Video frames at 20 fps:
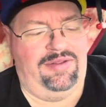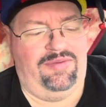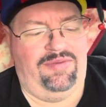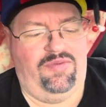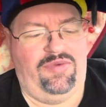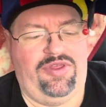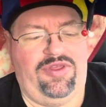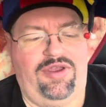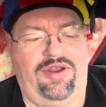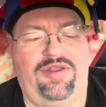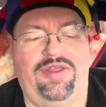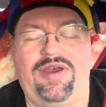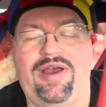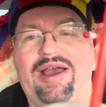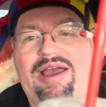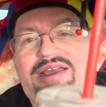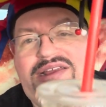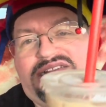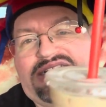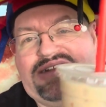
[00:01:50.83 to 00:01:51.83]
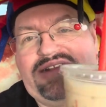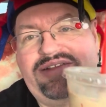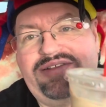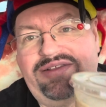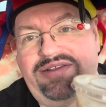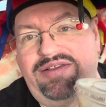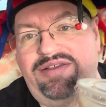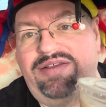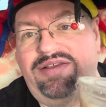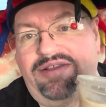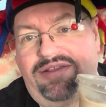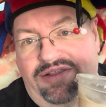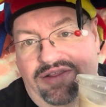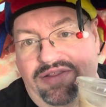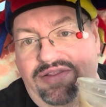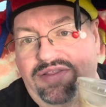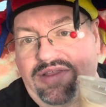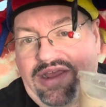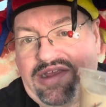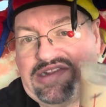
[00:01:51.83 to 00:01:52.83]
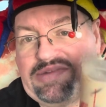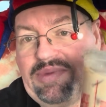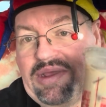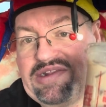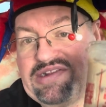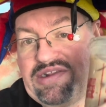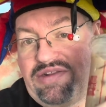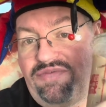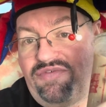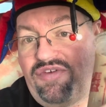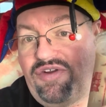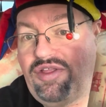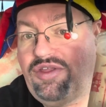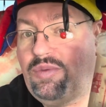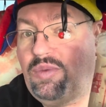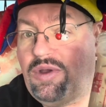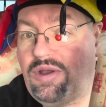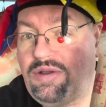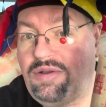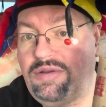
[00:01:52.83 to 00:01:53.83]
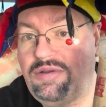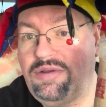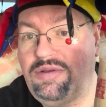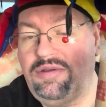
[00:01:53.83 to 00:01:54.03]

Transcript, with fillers: But there, the ice. Ice makes it fairly well.